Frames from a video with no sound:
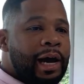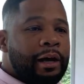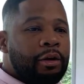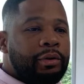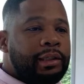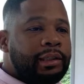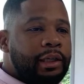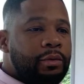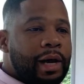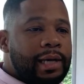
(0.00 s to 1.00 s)
I don't need to see
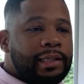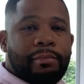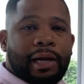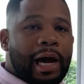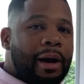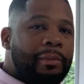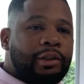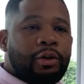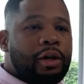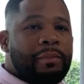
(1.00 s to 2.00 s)
you guys in my
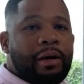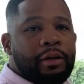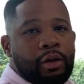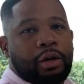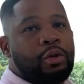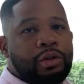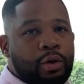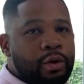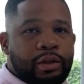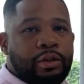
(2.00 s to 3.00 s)
comments talking about your closing
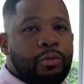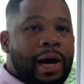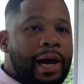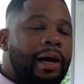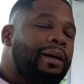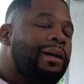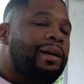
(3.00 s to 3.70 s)
cost is too high.